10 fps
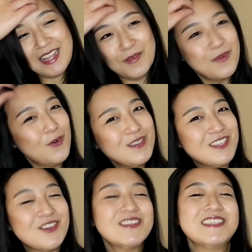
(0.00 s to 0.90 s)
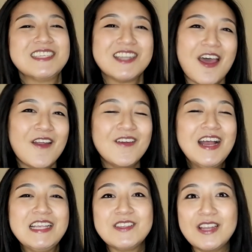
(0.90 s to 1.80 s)
I'm always interested to know,
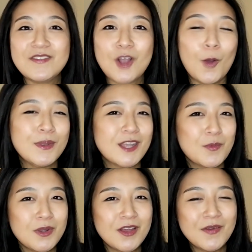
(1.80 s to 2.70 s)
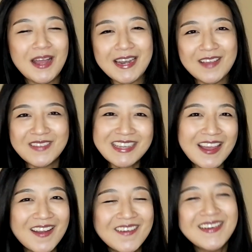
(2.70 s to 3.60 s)
so leave a comment down below and let me
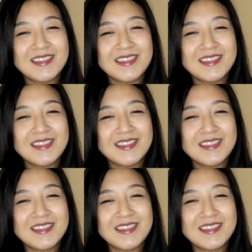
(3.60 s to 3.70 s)
know.